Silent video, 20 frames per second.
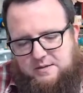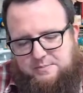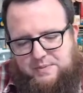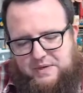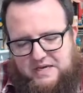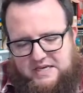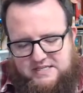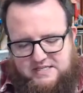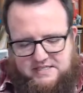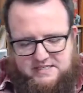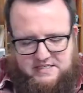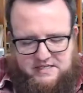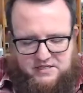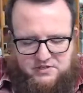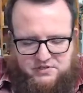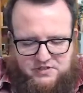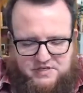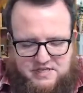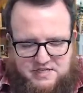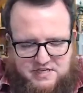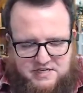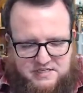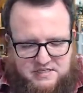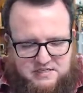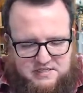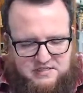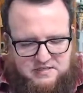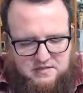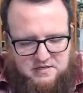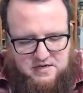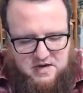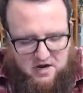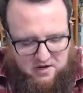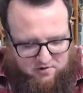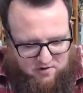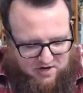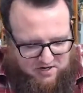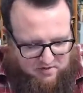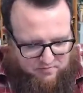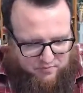because essentially this
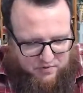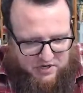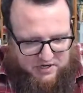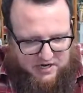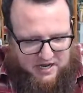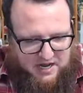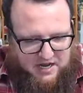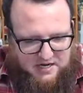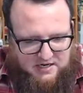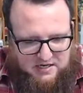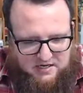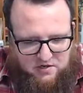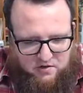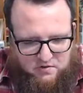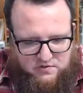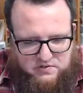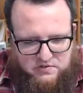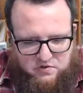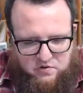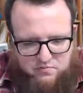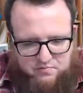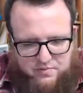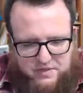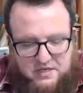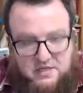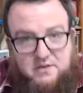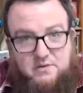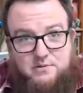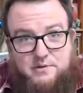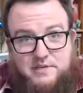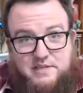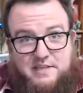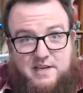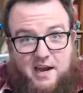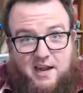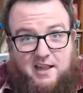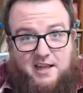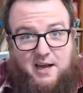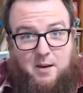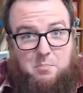Nutcracker brickhead can also be used as
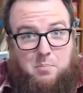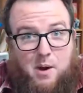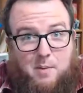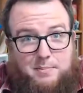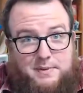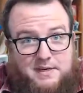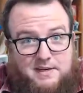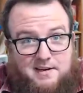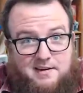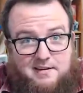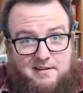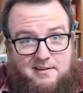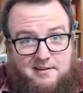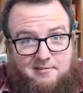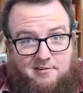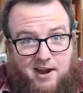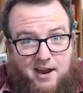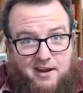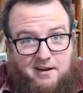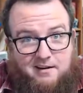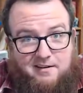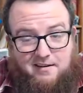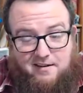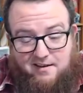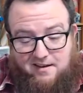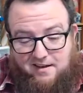kind of like a puppet, right?